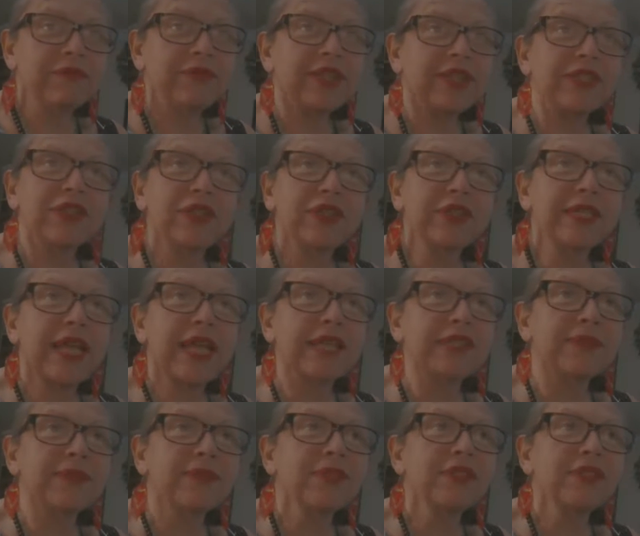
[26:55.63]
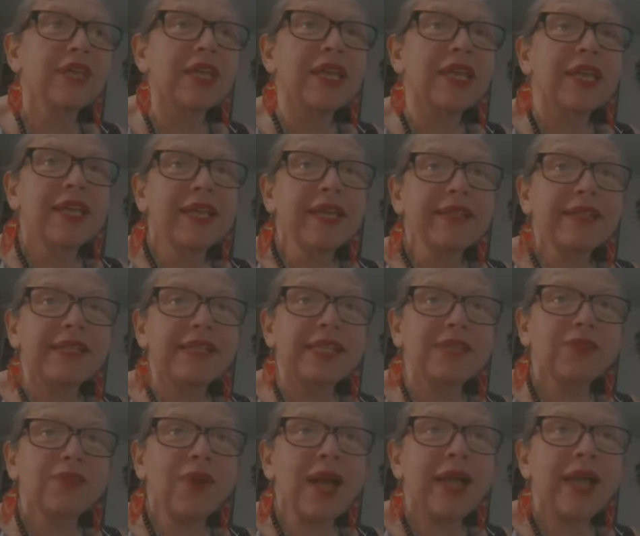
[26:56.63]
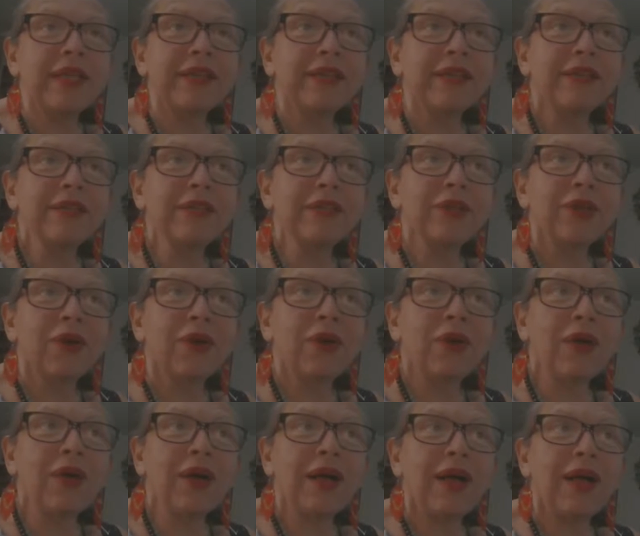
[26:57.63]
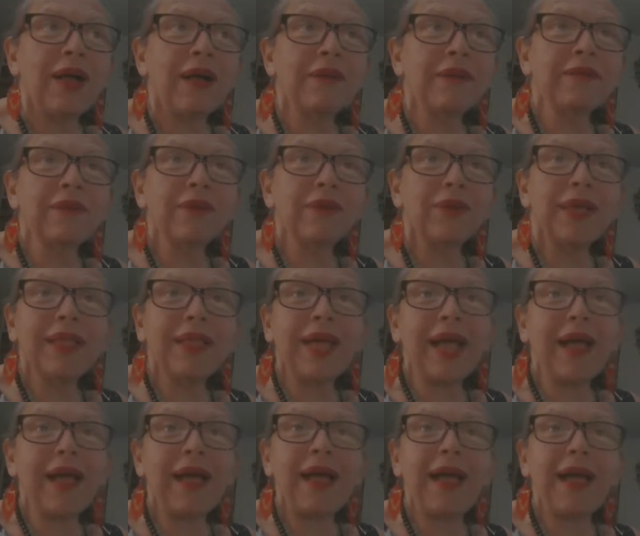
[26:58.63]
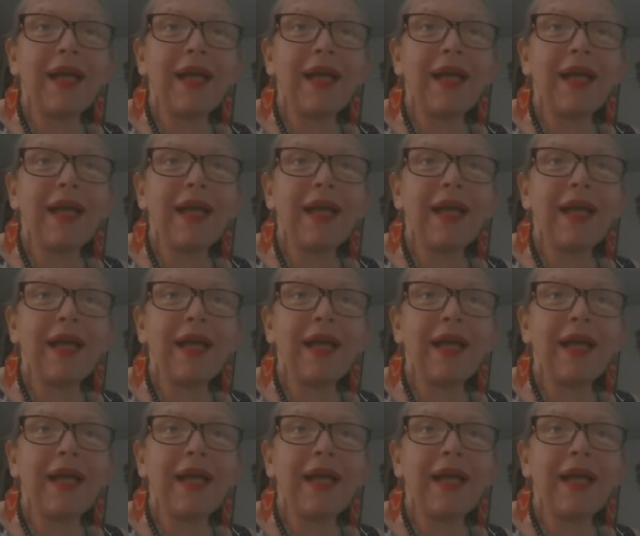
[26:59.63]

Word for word: There's no tangibles. This is why, you know, uh, well, I, I